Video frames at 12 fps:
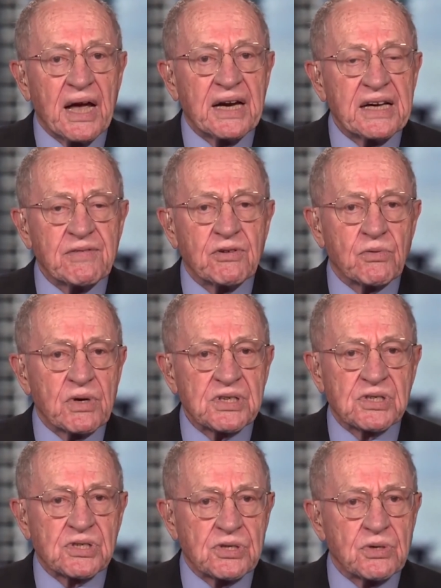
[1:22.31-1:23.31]
and even
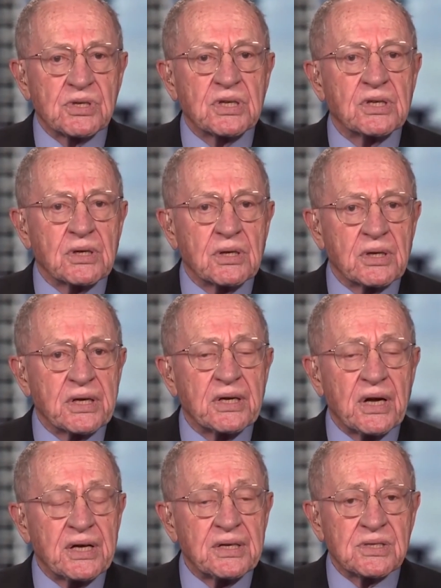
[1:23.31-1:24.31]
risks using the
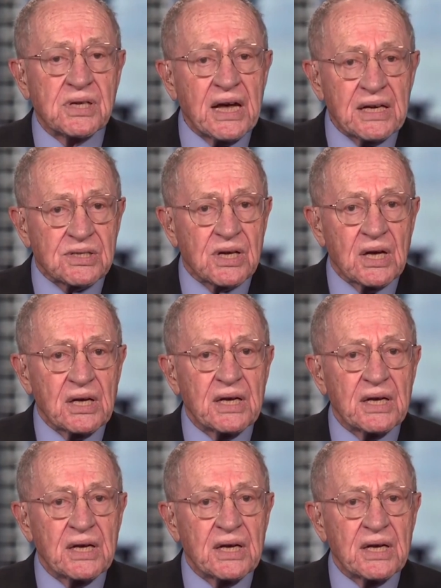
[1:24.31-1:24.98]
United States.